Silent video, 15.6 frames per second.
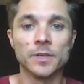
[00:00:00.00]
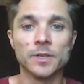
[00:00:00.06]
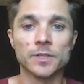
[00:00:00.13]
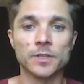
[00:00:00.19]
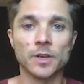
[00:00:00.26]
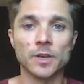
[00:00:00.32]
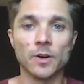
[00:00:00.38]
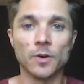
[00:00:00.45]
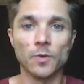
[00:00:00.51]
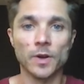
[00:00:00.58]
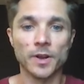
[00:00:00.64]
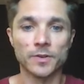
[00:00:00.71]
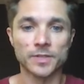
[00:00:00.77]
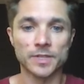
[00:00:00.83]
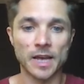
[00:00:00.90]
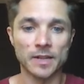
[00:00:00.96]
So
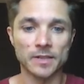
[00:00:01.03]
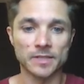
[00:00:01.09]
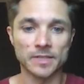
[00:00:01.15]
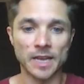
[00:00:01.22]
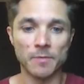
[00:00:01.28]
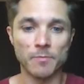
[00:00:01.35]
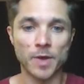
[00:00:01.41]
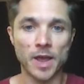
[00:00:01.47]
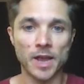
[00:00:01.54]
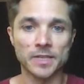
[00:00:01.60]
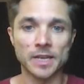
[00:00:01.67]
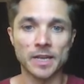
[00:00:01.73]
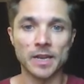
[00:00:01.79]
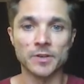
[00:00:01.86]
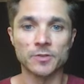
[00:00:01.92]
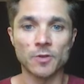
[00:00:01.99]
here's that same page, that
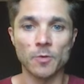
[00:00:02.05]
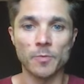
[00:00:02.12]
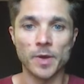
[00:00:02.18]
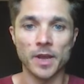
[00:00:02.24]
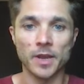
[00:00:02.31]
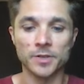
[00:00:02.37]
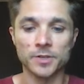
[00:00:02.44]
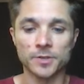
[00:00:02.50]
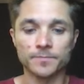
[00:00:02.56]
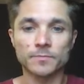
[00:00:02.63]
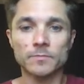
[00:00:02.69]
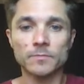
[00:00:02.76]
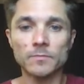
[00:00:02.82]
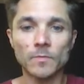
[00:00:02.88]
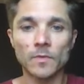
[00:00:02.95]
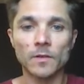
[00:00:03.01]
intro page.
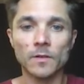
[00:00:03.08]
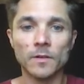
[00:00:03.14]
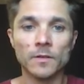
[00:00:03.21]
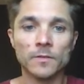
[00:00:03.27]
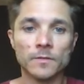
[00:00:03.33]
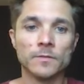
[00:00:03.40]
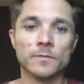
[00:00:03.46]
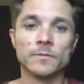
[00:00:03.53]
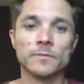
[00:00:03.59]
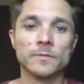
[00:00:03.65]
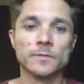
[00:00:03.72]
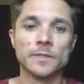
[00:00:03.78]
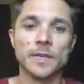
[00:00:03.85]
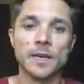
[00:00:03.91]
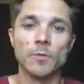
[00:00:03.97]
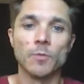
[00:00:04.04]

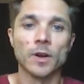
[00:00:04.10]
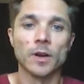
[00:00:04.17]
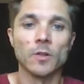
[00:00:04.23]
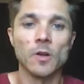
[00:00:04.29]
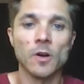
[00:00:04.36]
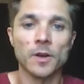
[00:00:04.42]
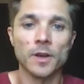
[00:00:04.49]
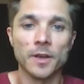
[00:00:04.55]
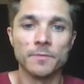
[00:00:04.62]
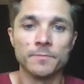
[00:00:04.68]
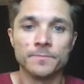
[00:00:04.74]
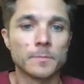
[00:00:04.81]
And we're going to log in.